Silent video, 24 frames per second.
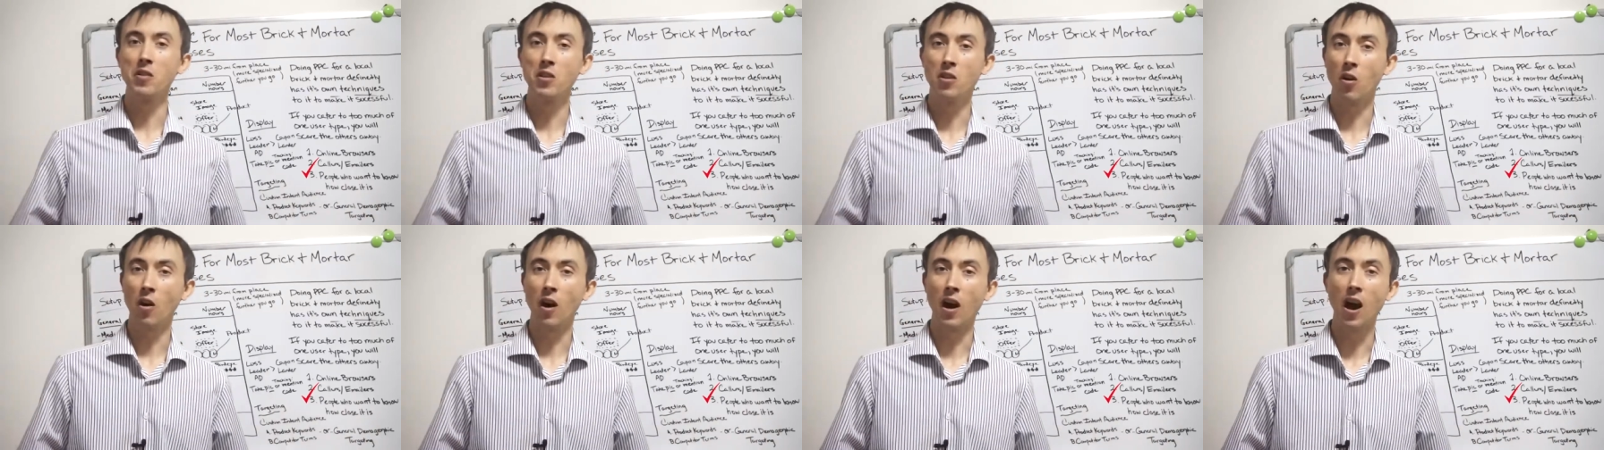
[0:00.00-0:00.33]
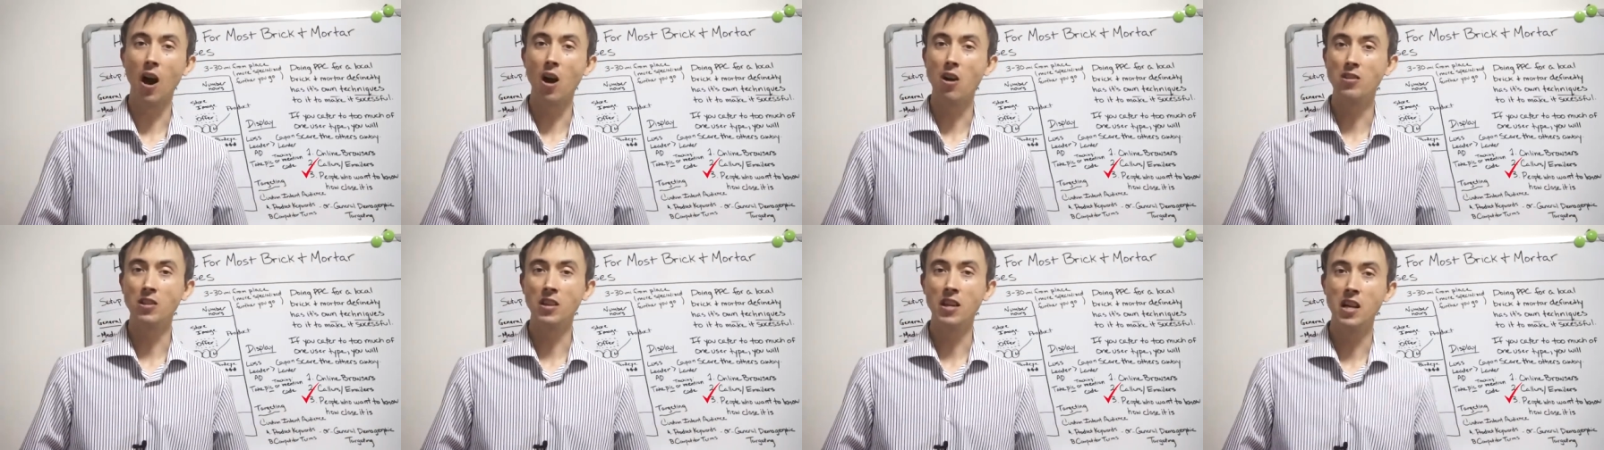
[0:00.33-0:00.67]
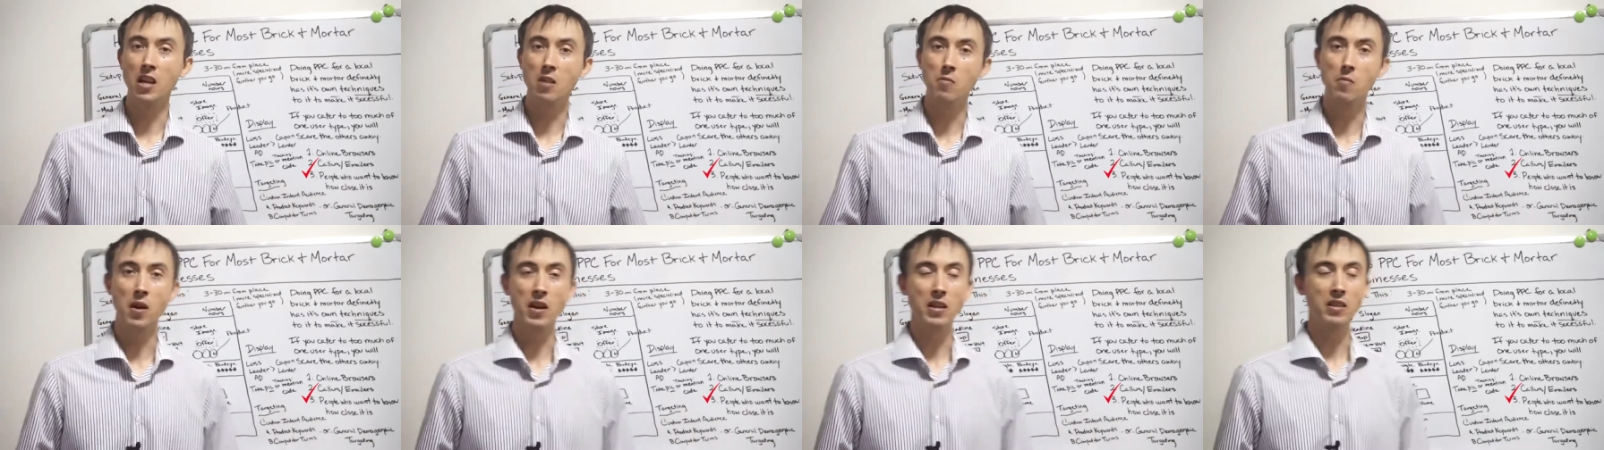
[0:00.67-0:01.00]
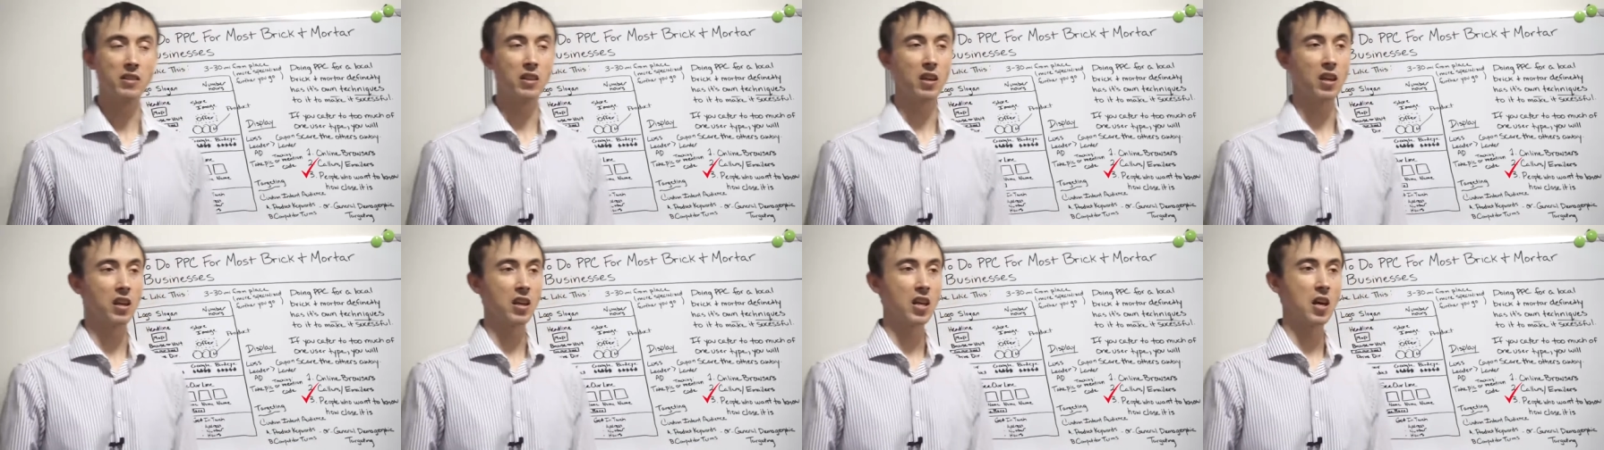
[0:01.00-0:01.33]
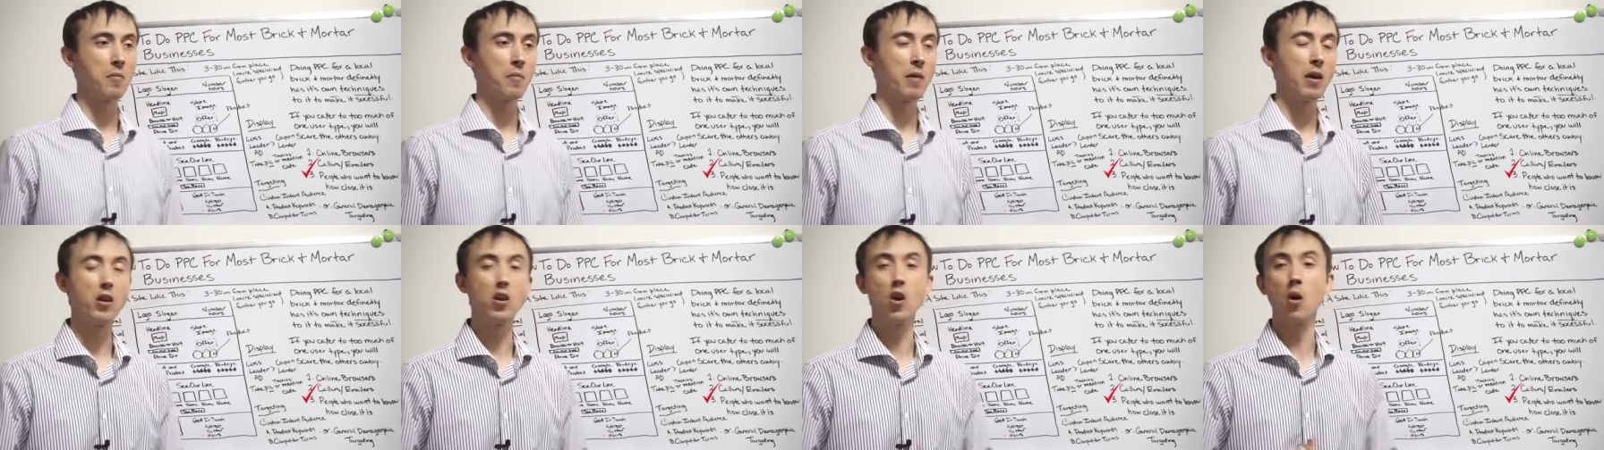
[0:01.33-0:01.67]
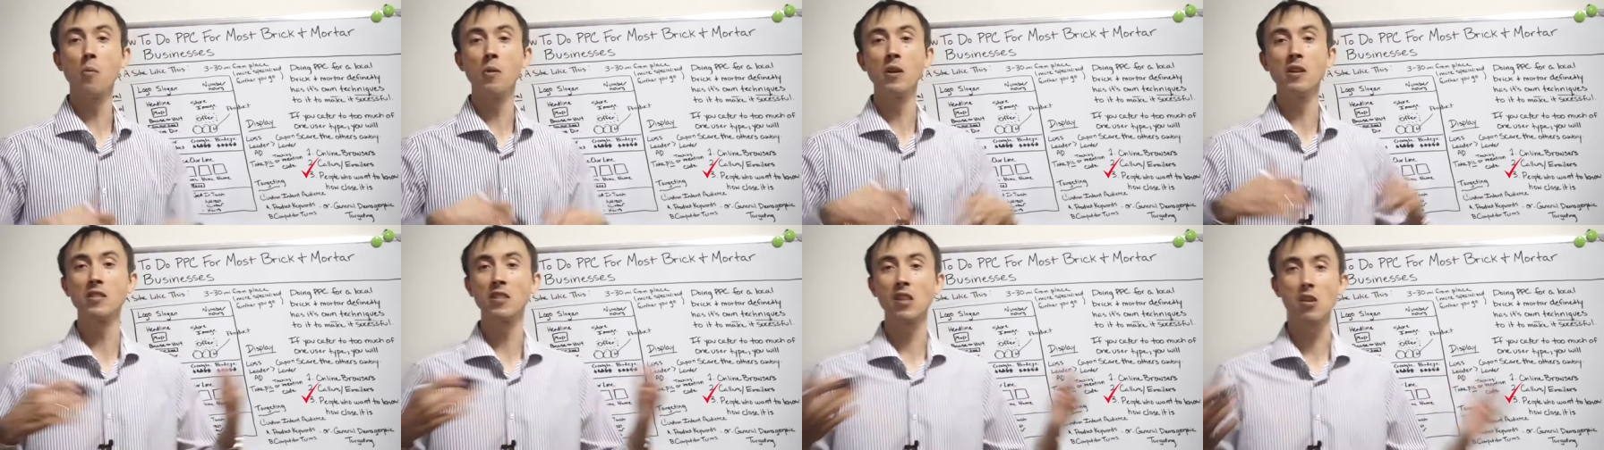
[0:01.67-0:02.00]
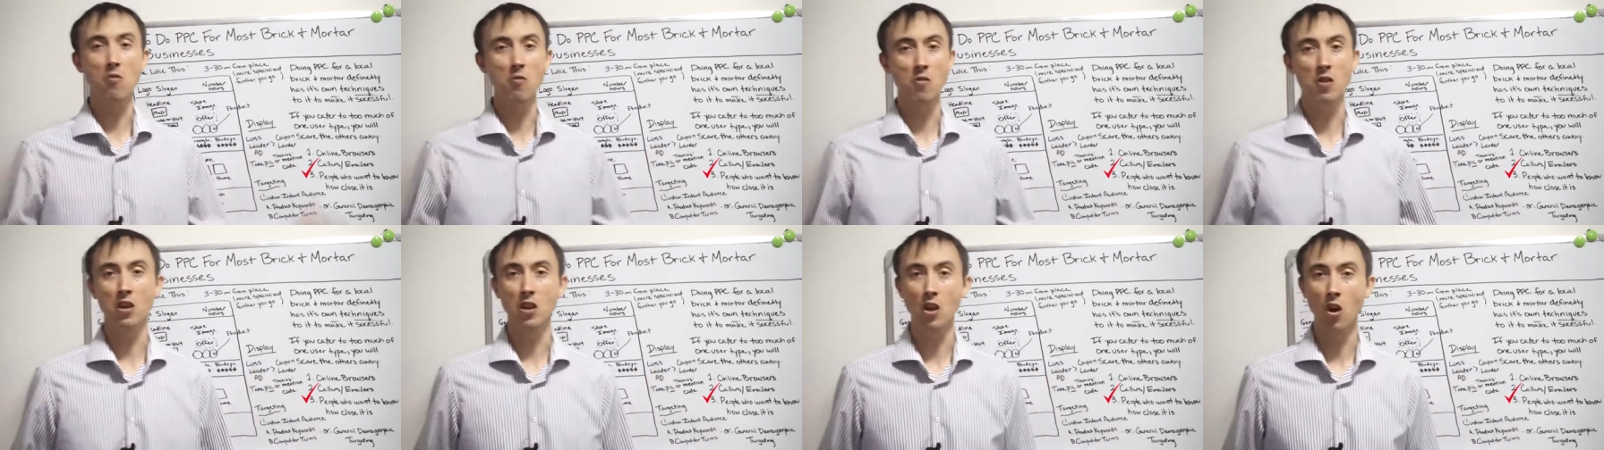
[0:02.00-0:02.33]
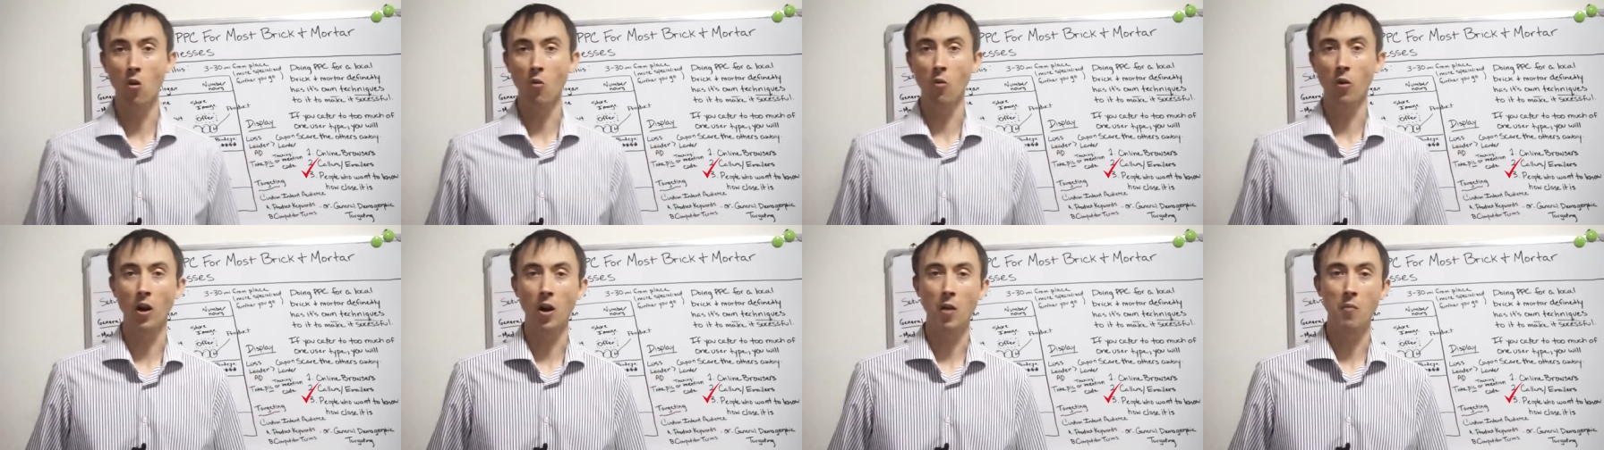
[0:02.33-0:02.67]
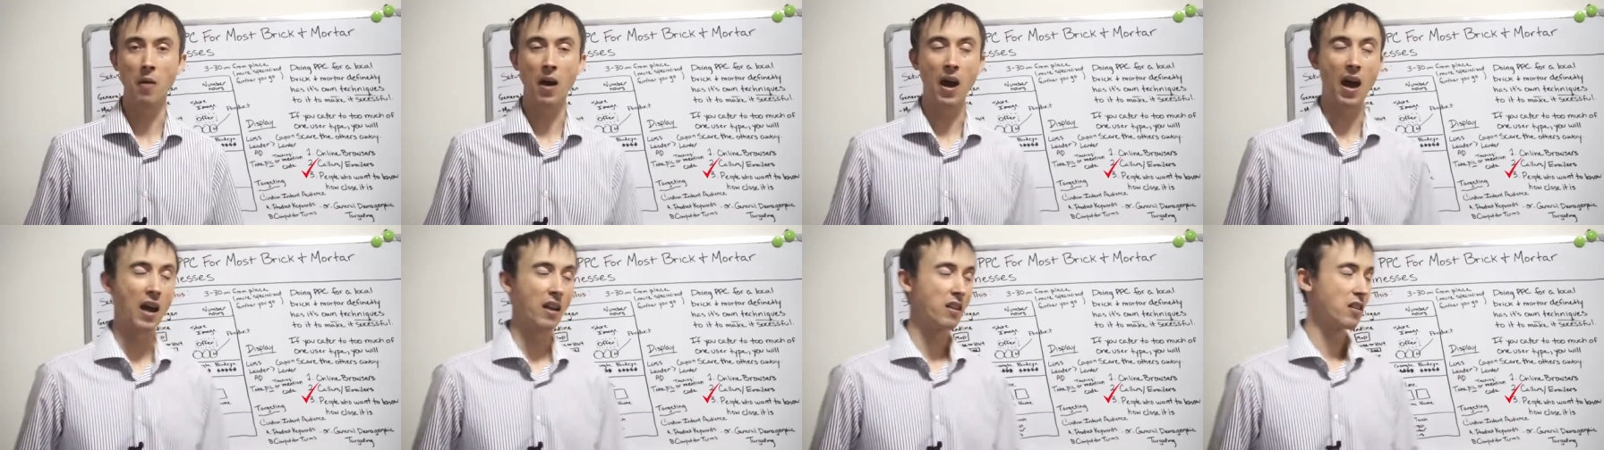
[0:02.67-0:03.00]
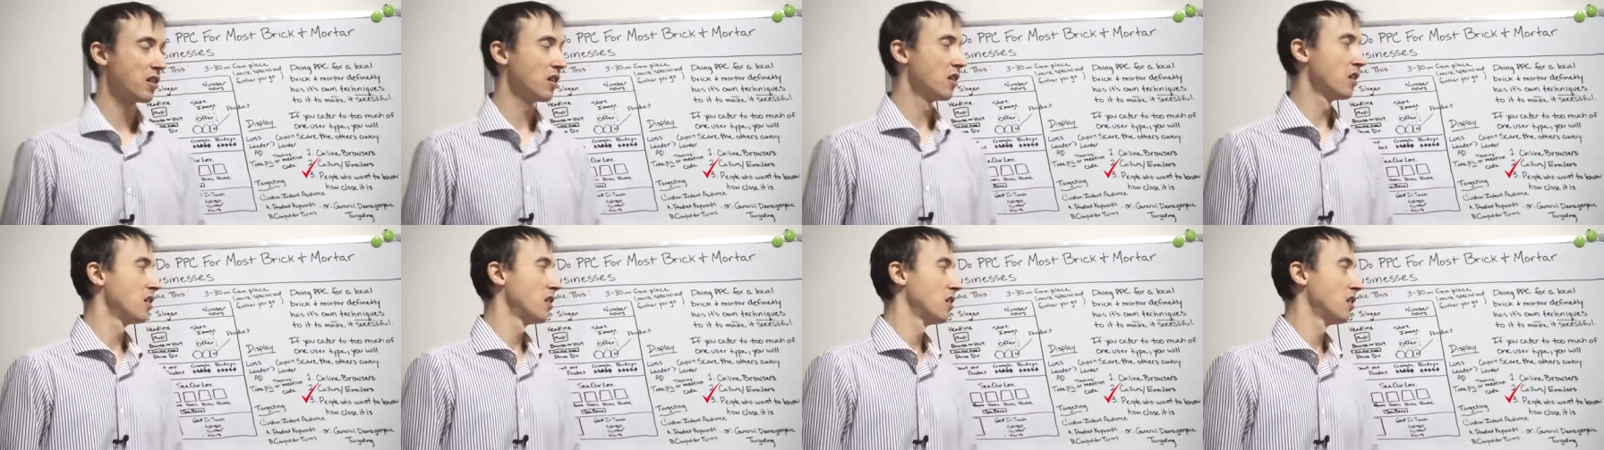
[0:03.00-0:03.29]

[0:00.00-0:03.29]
you know, hardly anybody's going to come in. Nobody's going to know where I'm at.